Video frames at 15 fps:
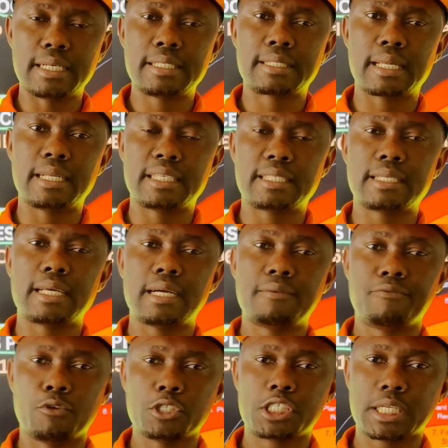international
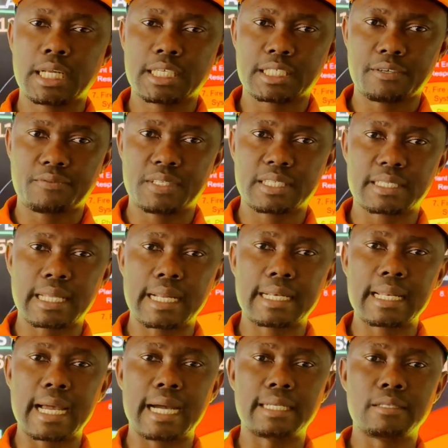functional safety
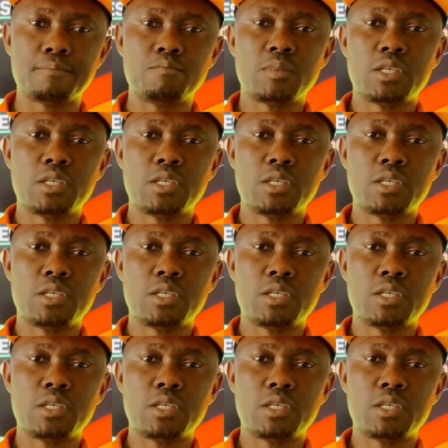standard